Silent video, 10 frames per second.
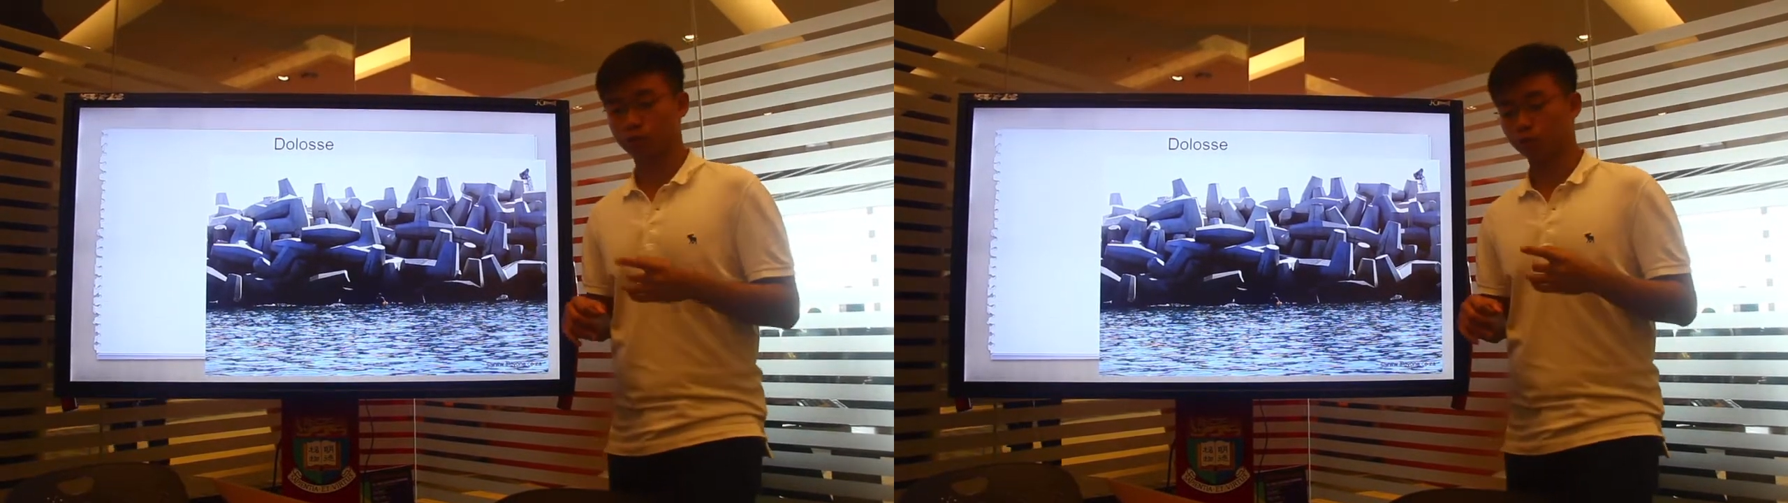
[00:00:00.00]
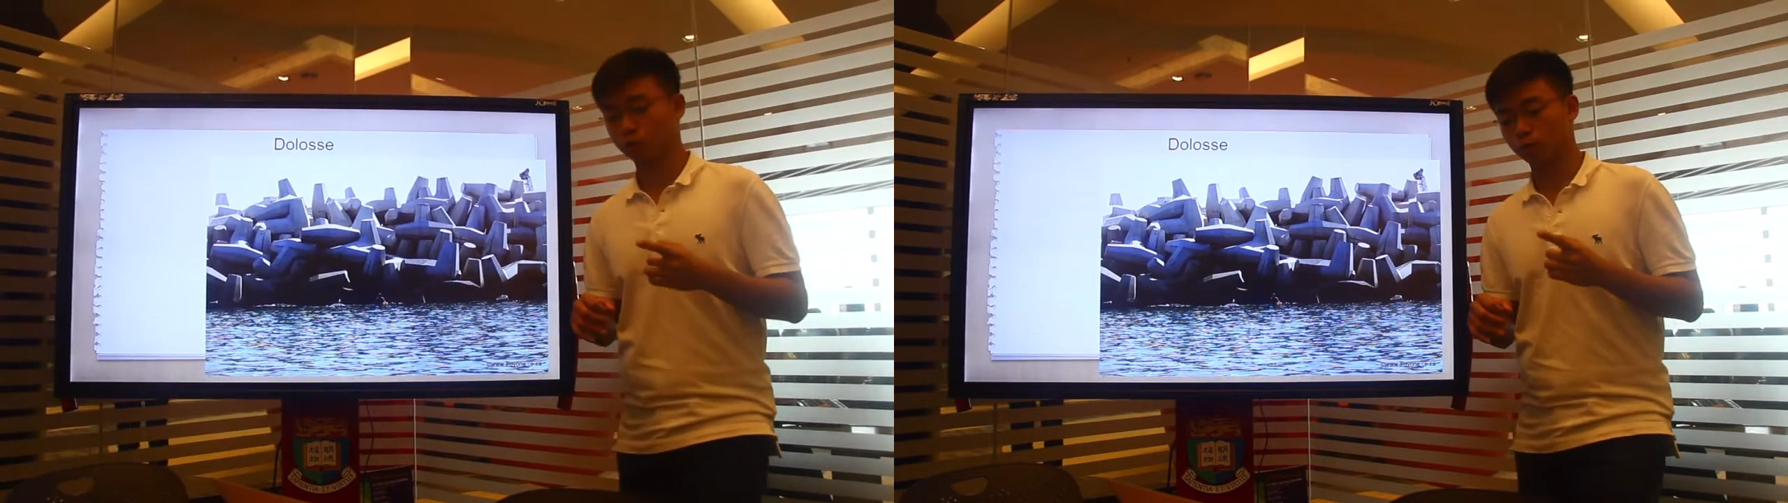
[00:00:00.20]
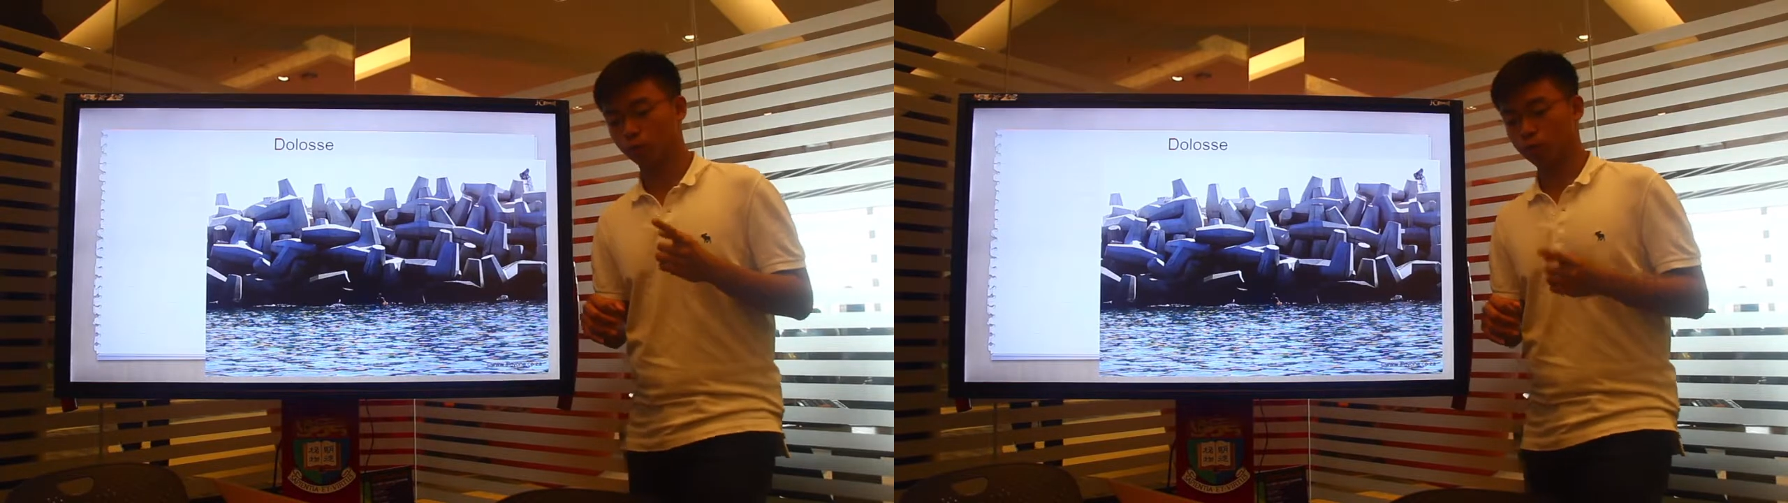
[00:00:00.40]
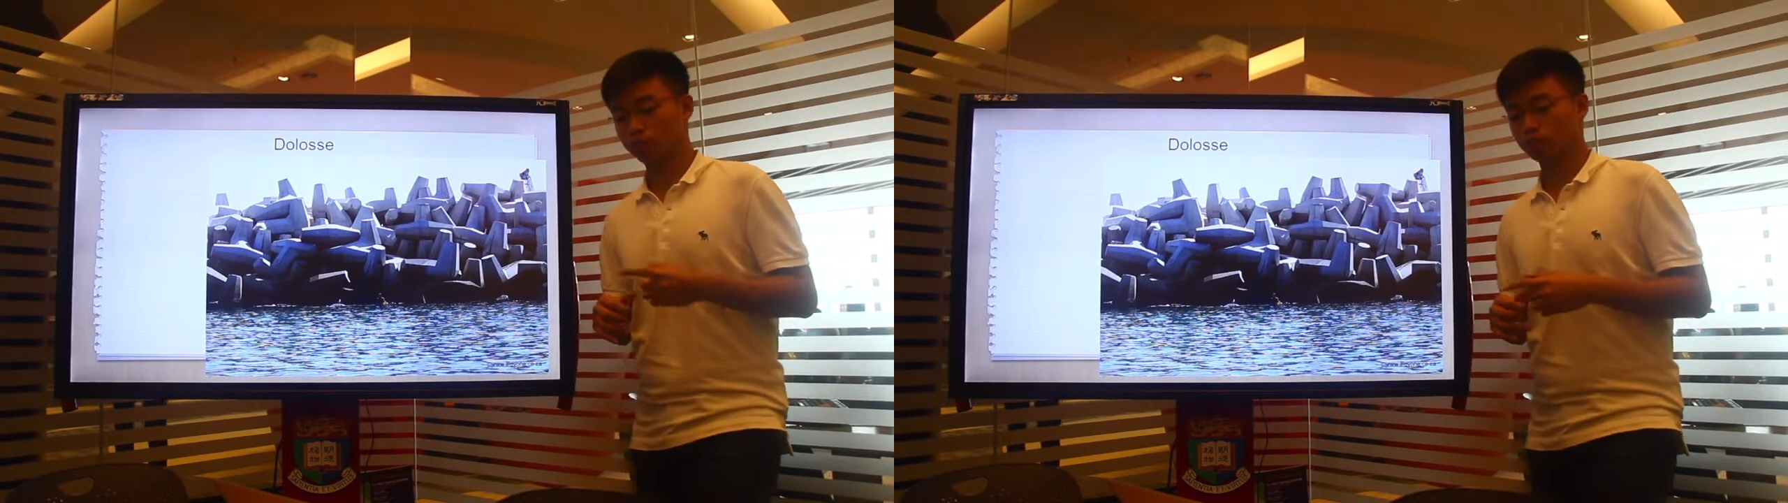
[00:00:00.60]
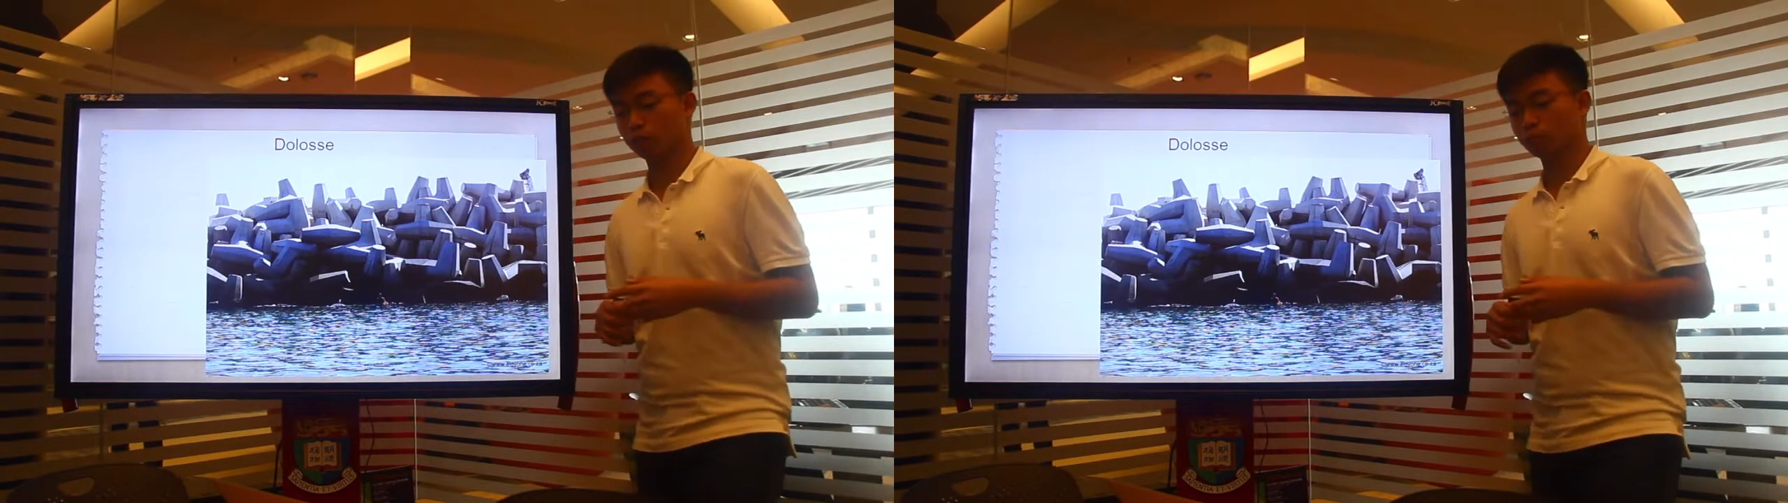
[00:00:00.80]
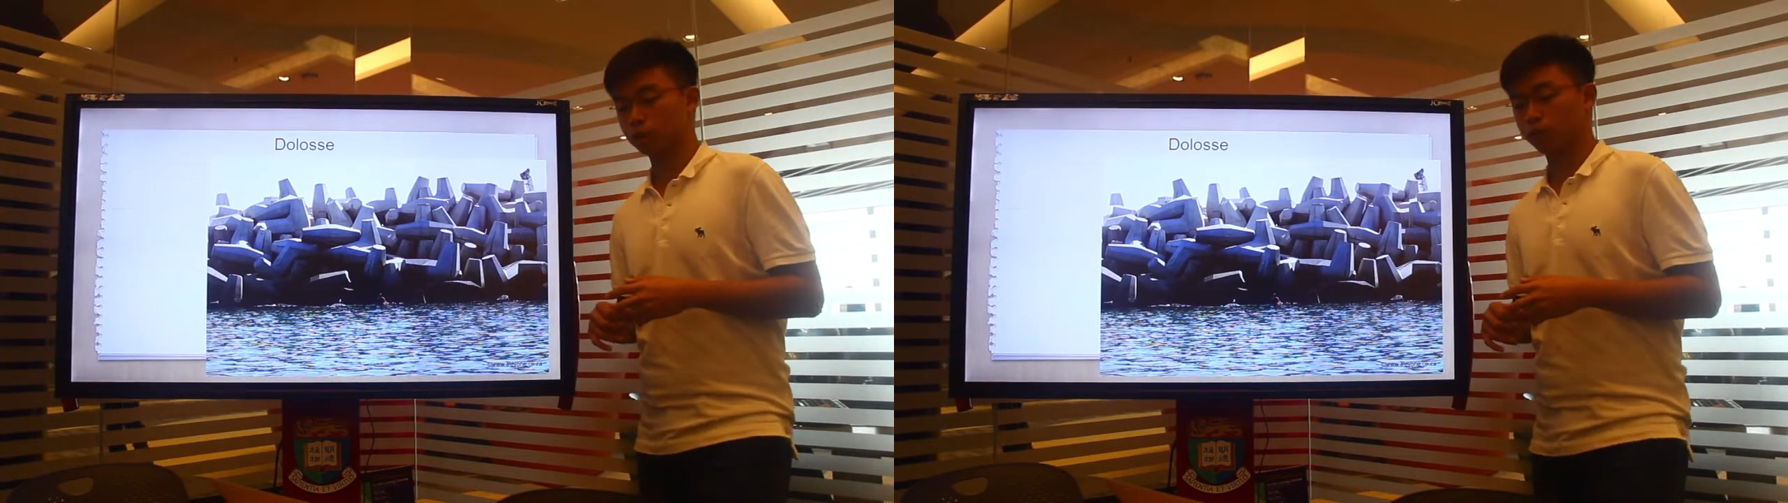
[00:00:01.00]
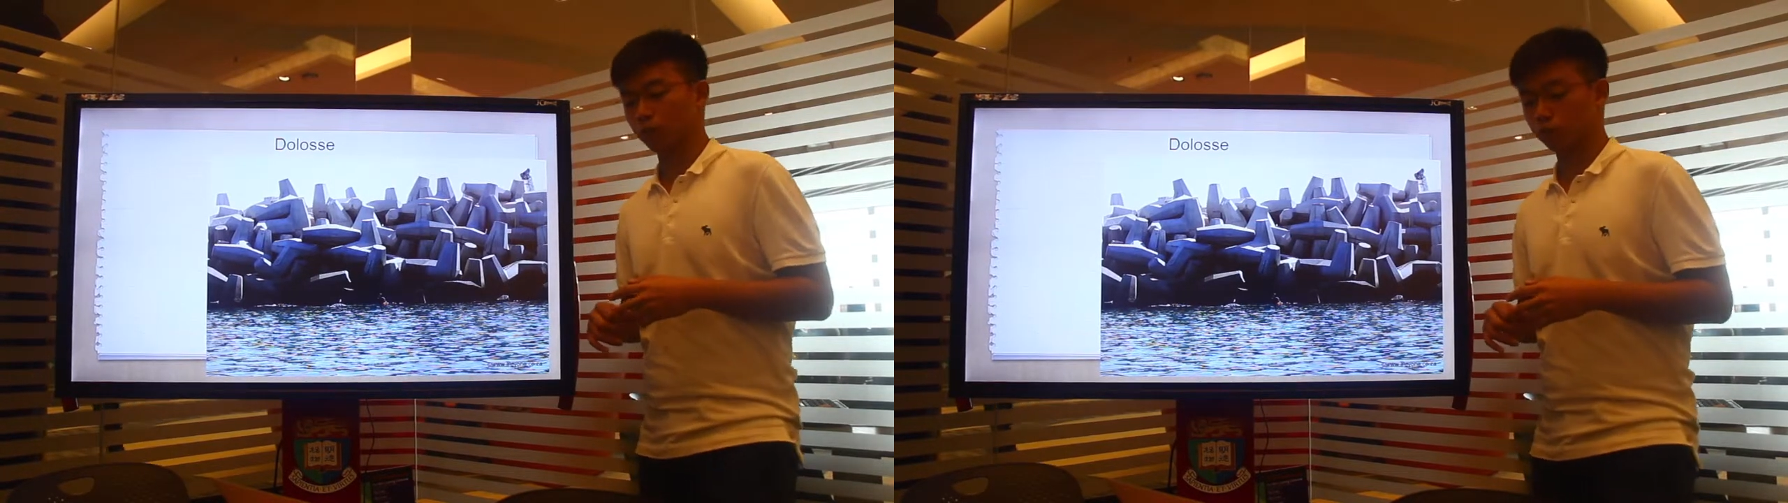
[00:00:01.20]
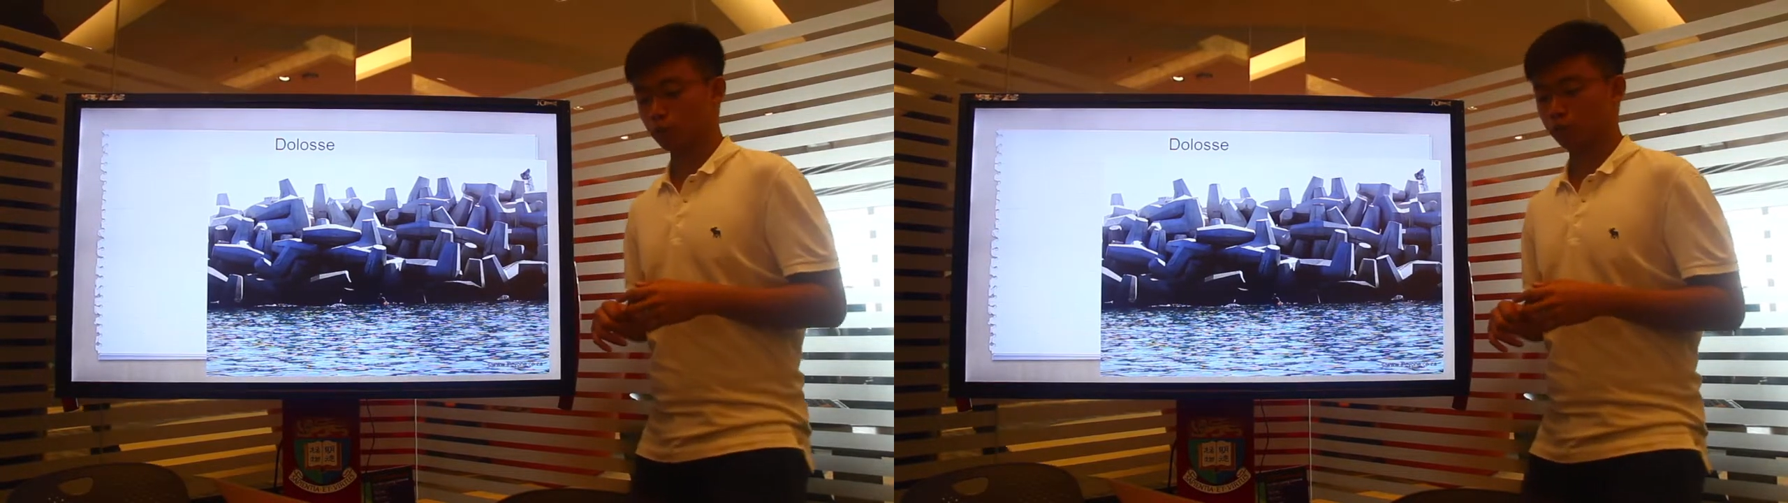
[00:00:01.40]
for 1 kilometer
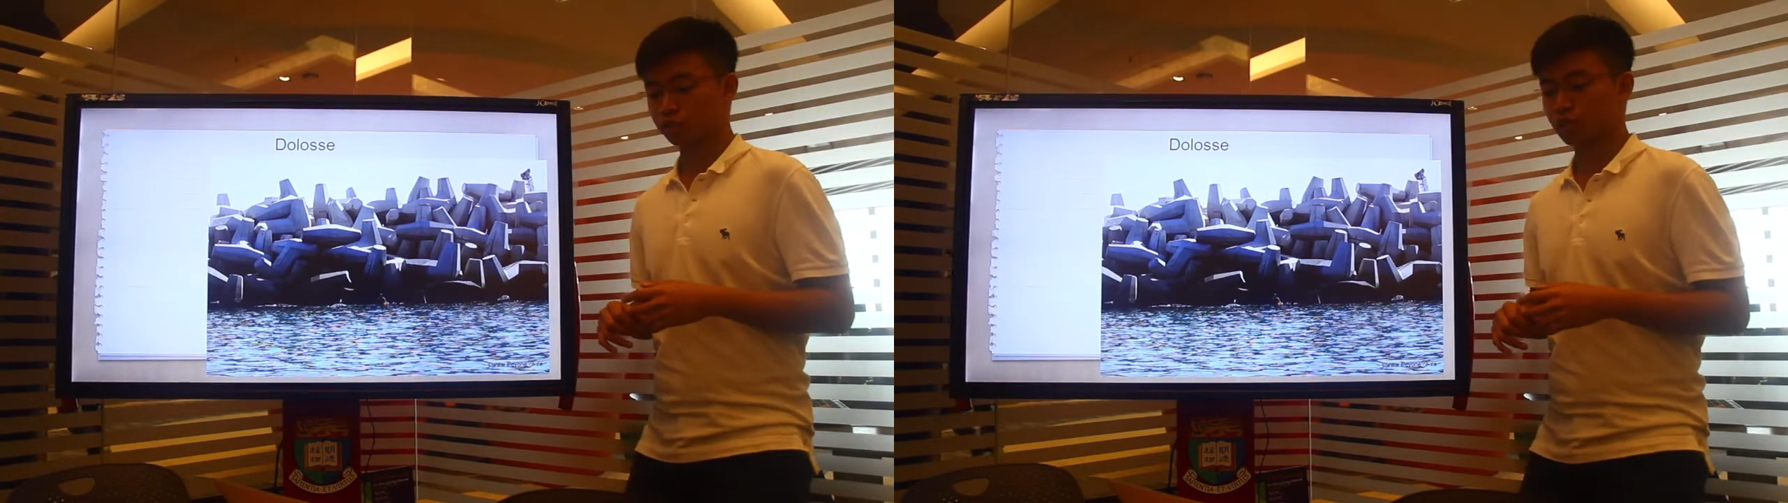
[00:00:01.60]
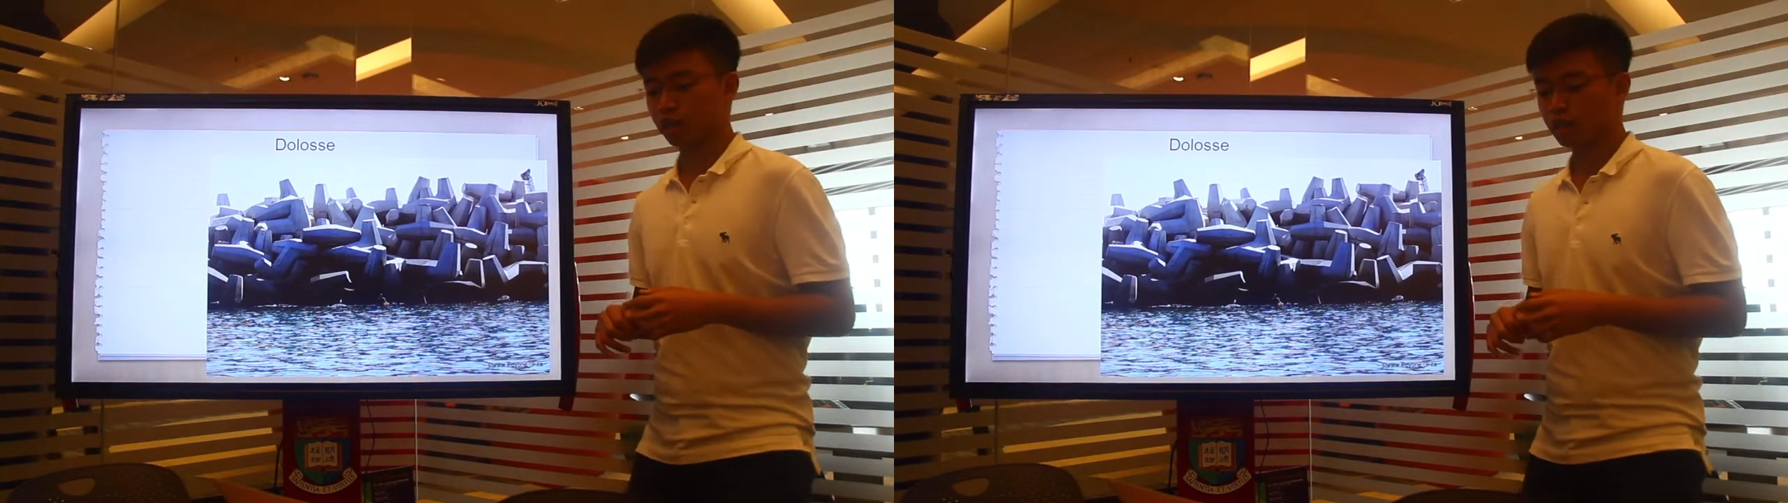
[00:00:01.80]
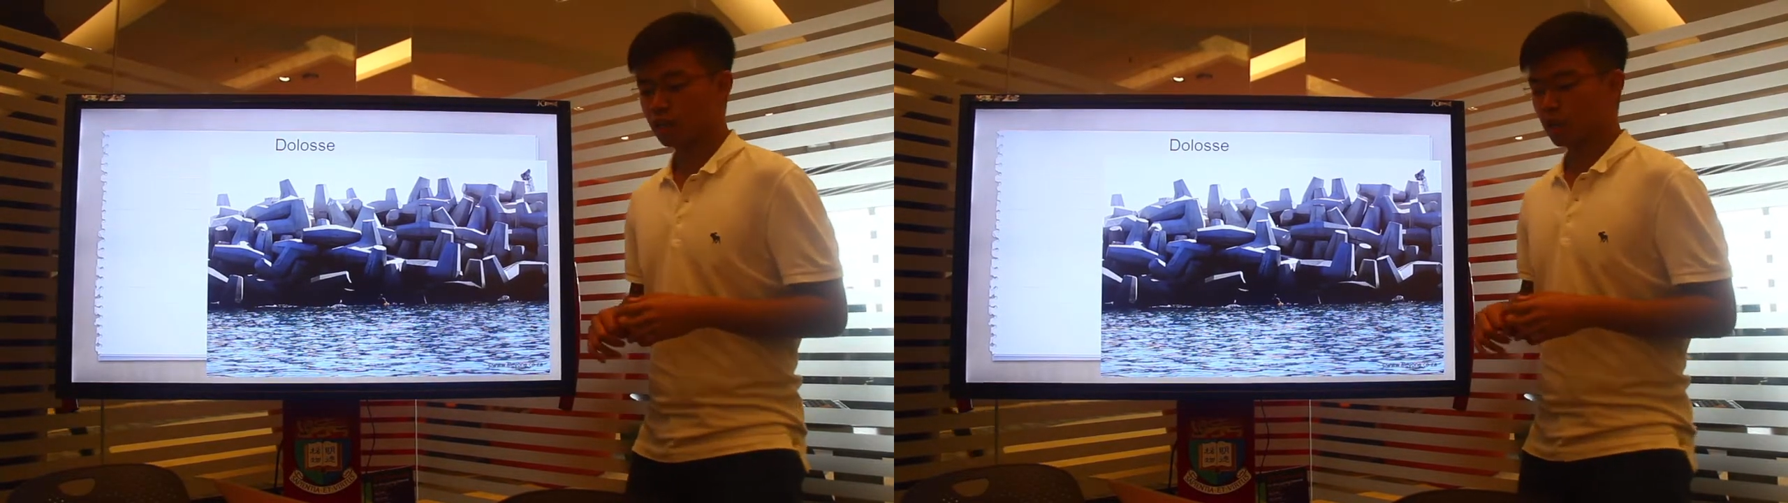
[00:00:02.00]
of coastline,